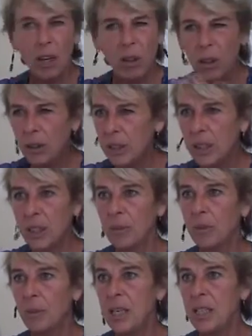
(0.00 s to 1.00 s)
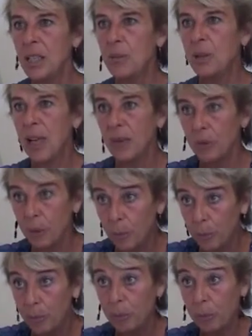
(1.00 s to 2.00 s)
All this information we have to
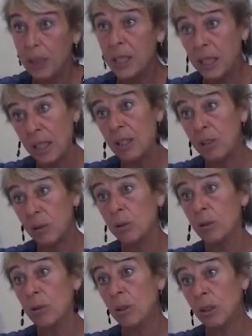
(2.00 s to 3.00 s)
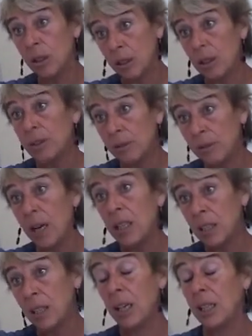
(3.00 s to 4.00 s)
bring into the
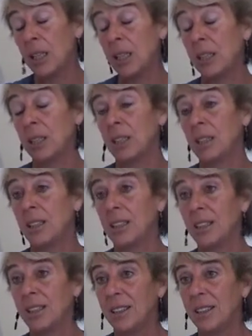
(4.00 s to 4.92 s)
final analysis,